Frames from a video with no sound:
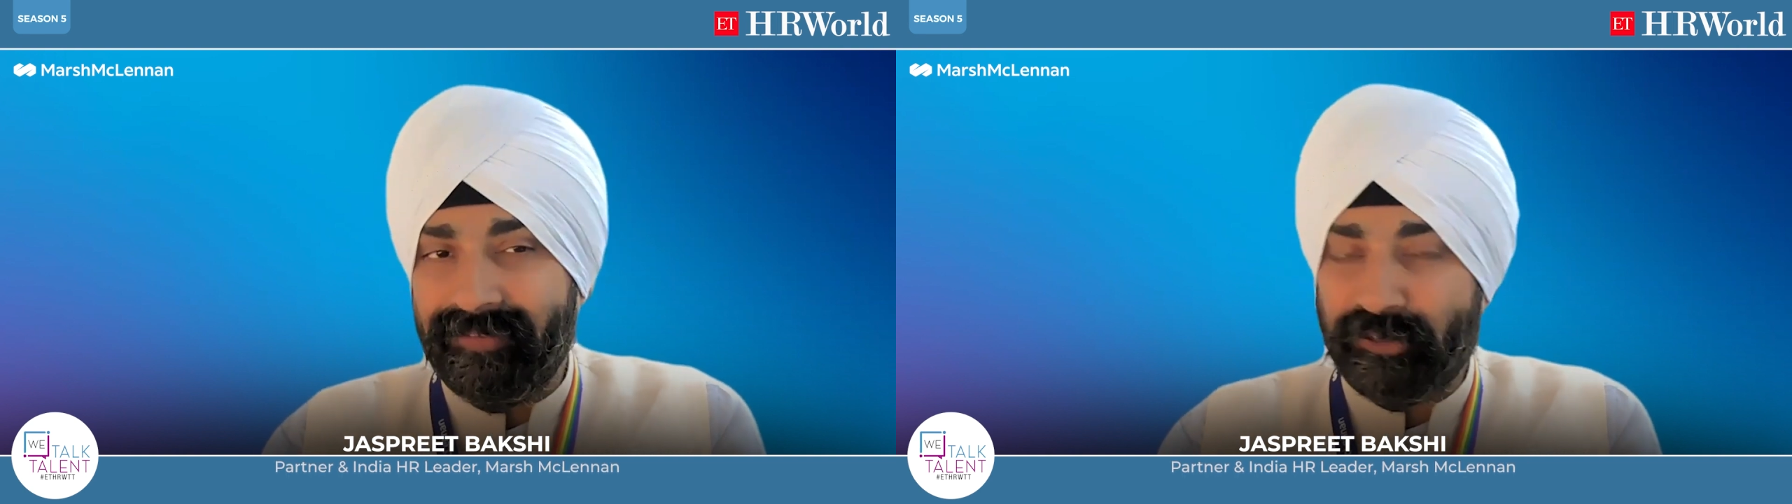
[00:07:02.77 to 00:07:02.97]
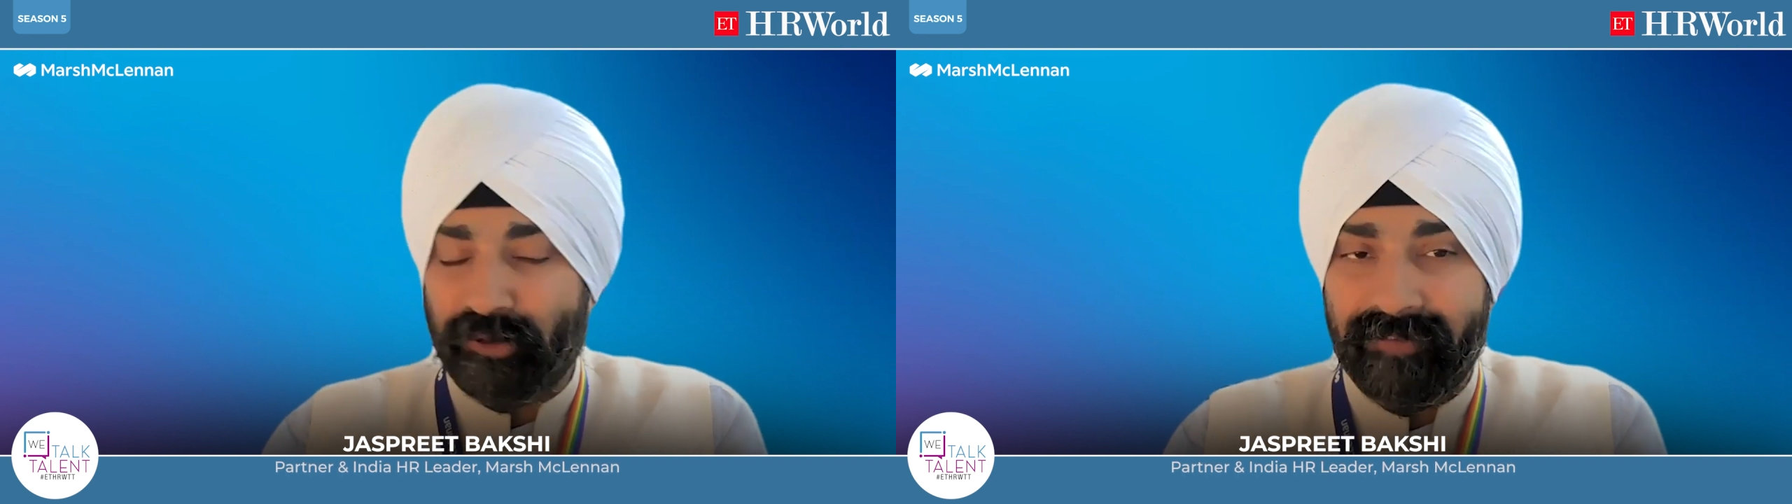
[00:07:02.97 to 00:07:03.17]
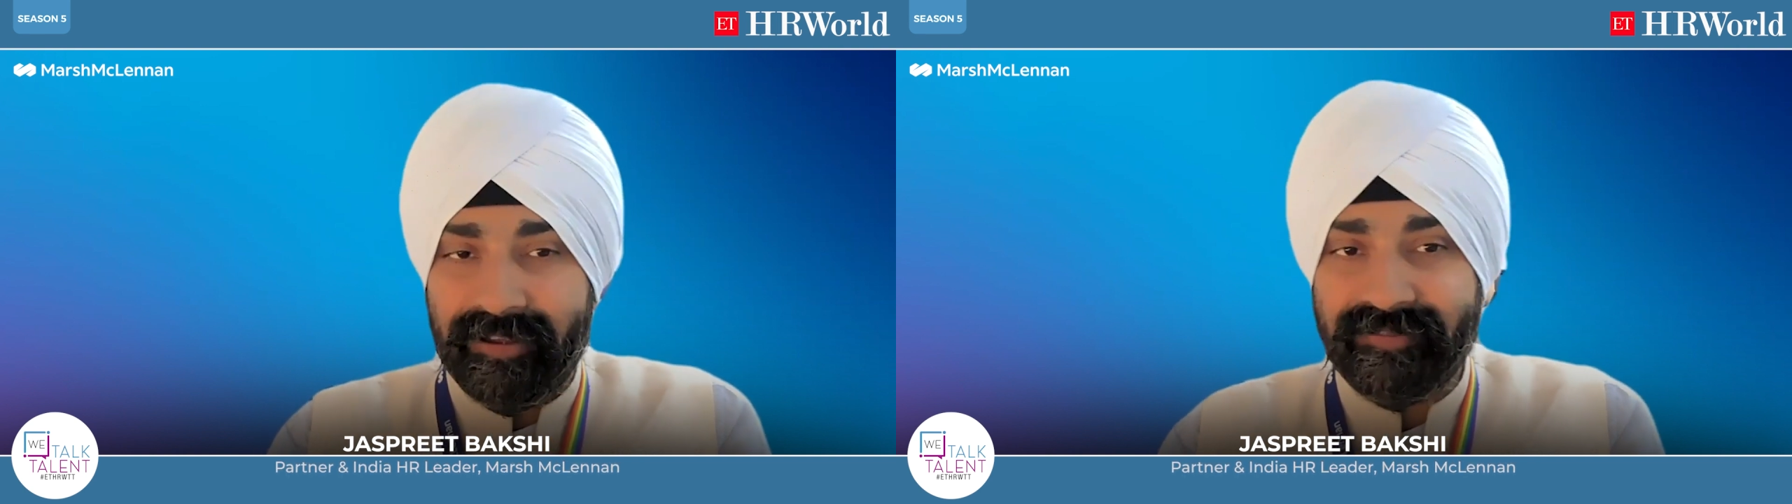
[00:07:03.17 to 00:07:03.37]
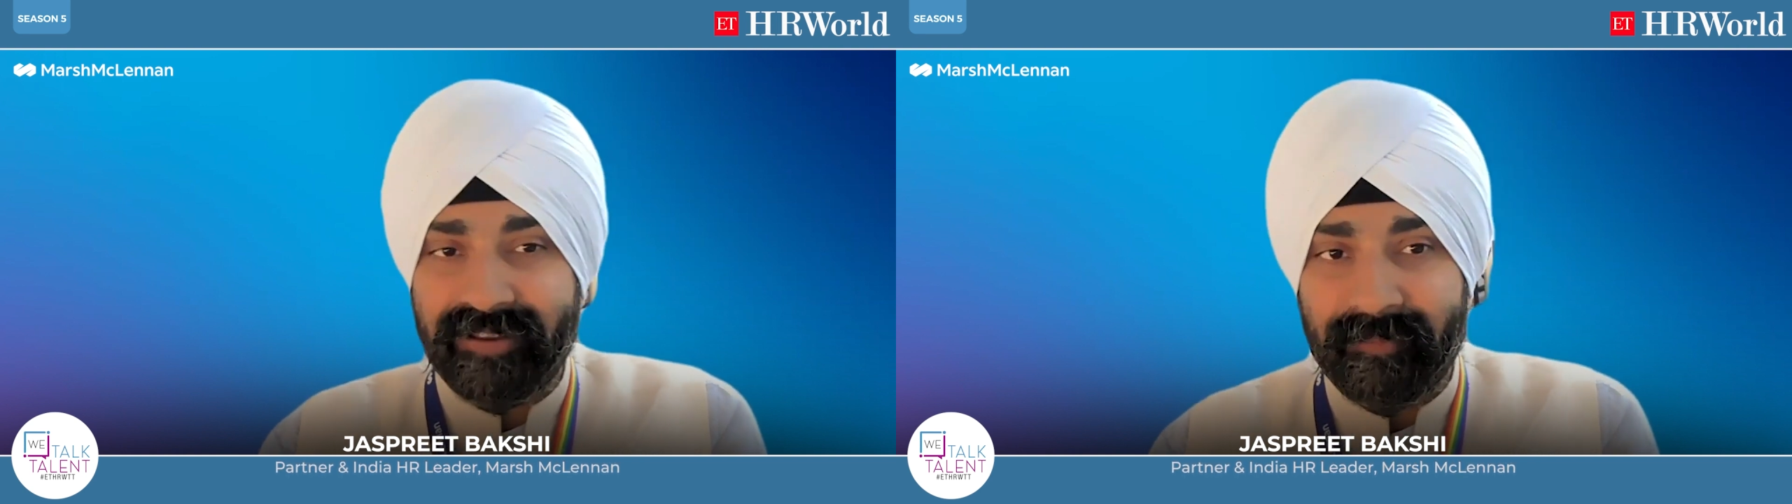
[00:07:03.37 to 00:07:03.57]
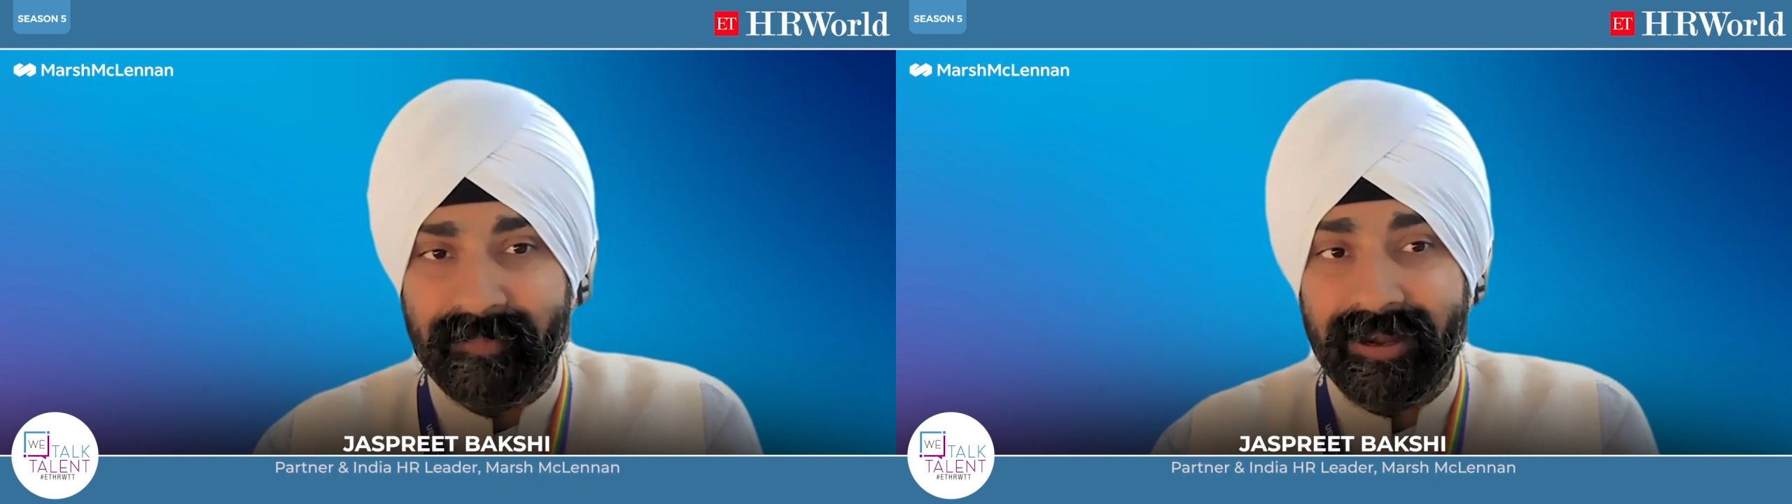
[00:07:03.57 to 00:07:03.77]
which always
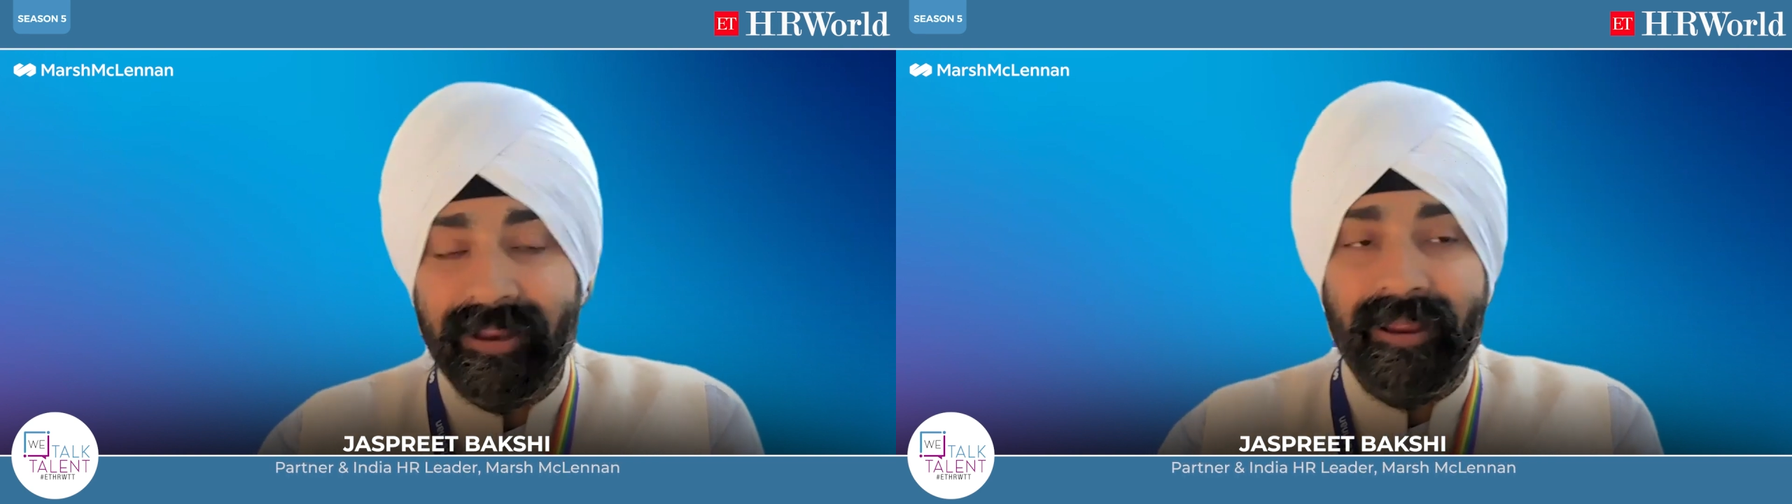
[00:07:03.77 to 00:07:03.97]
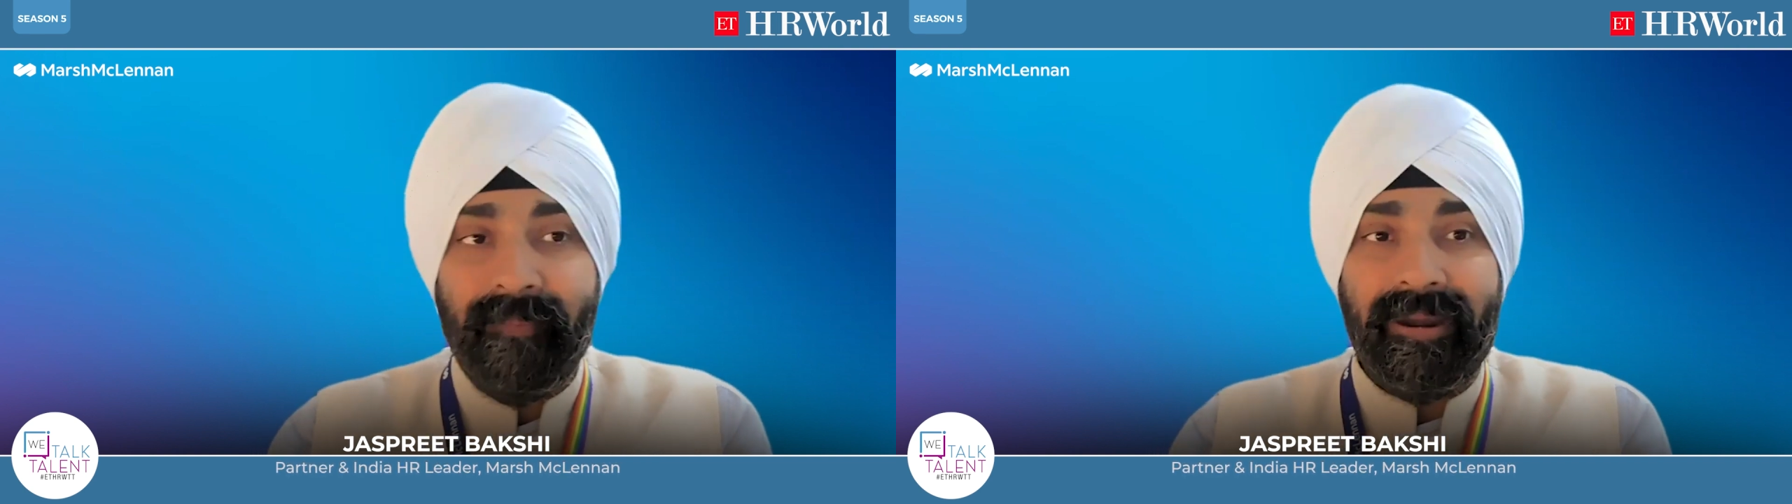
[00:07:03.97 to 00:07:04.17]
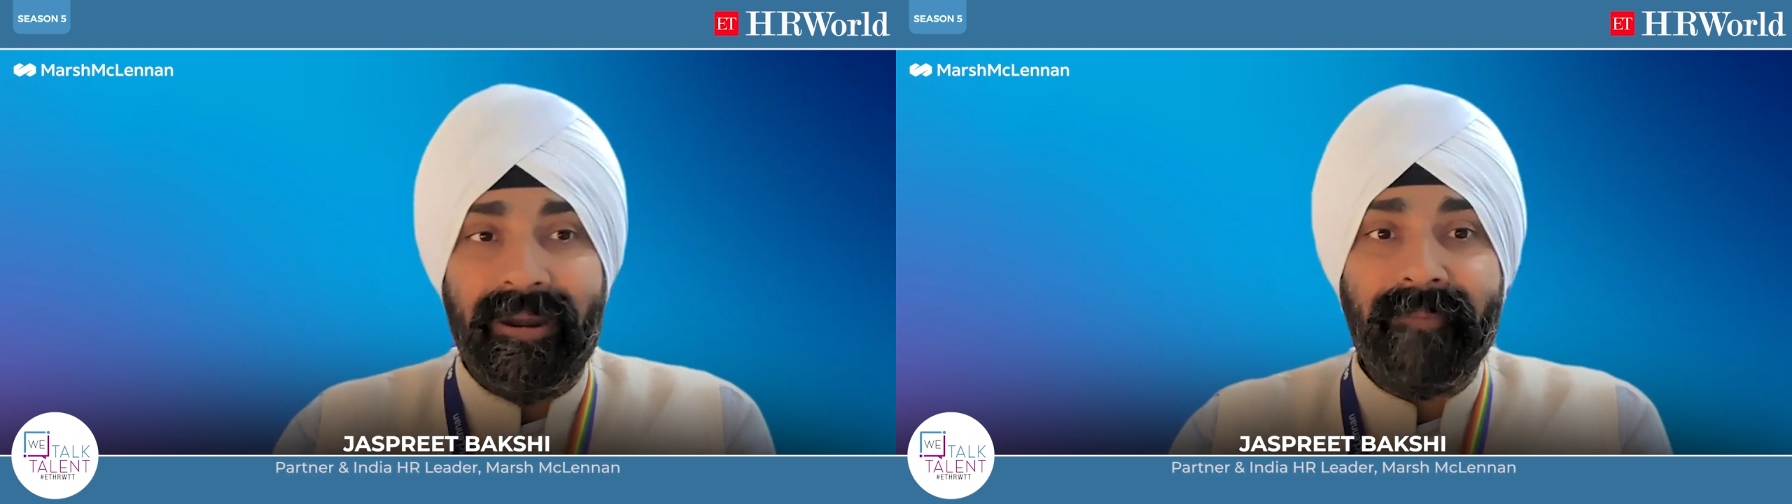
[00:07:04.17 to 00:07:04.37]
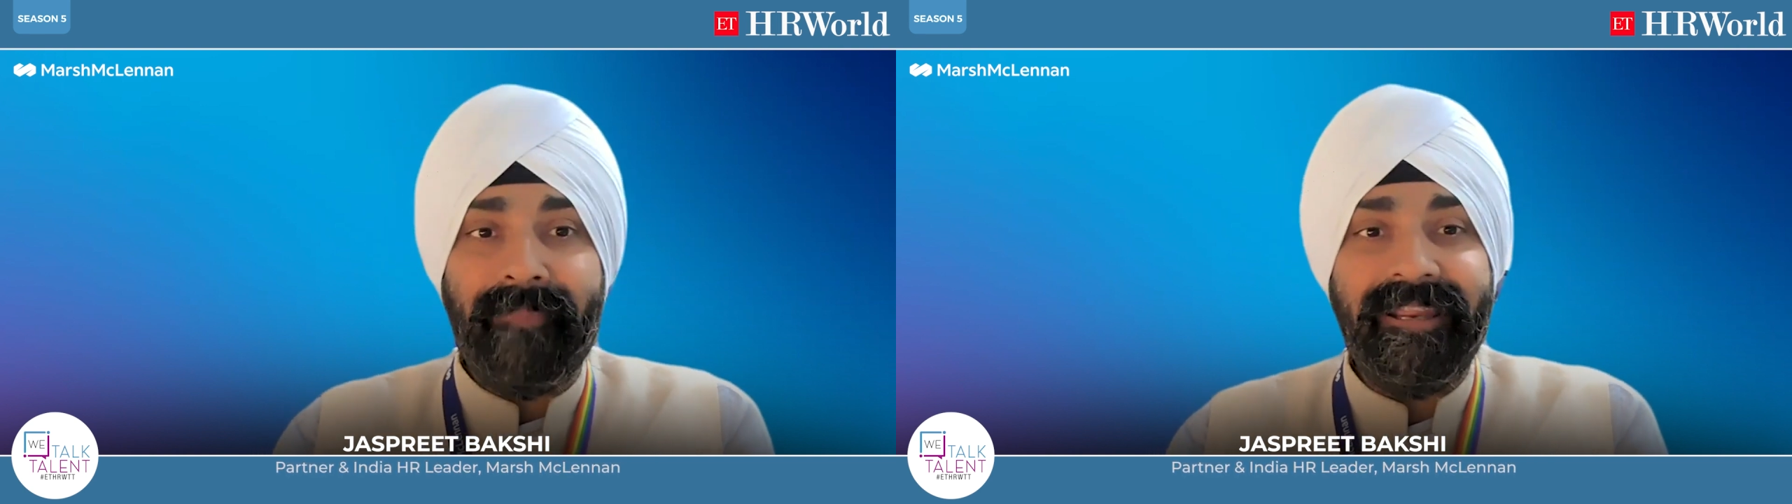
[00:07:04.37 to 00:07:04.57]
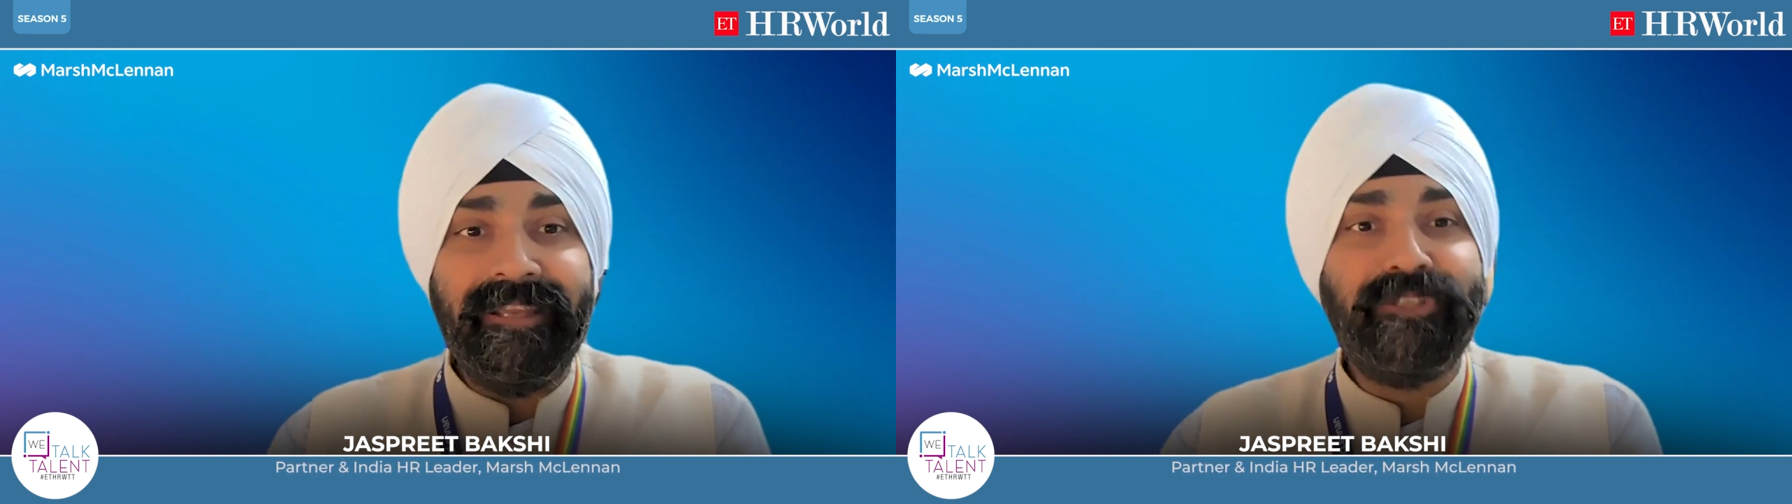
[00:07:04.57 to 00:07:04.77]
will remain, but
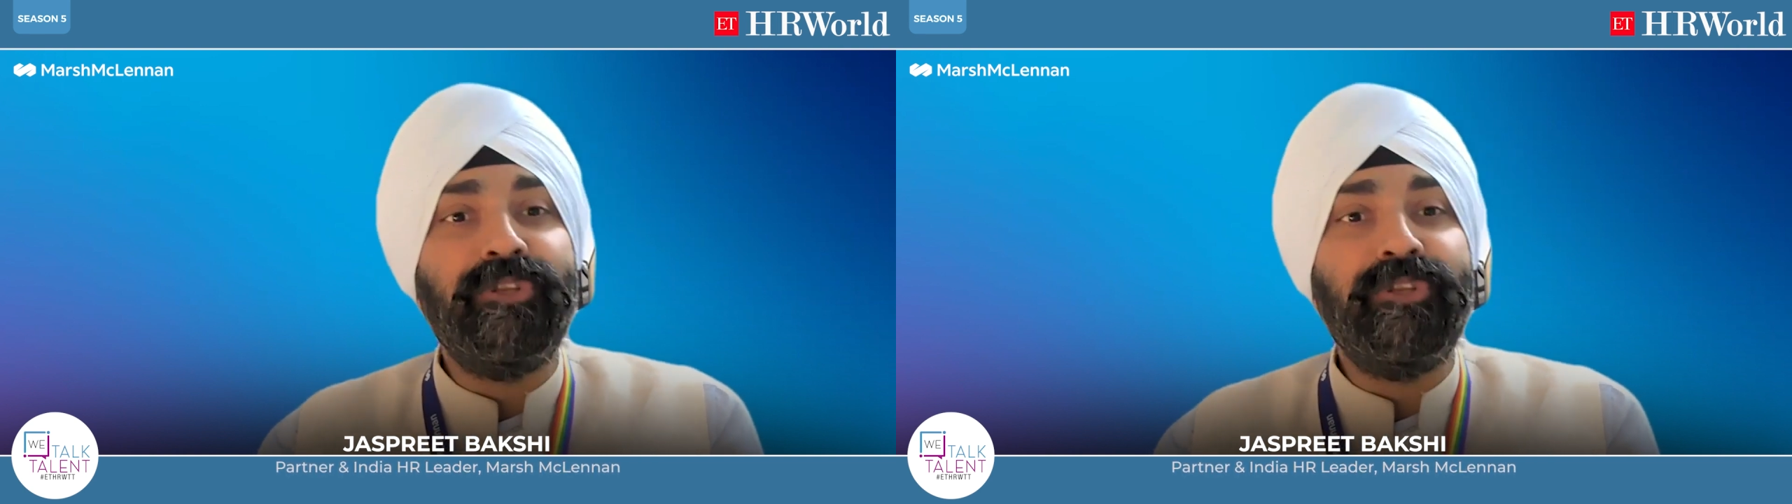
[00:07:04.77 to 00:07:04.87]
money is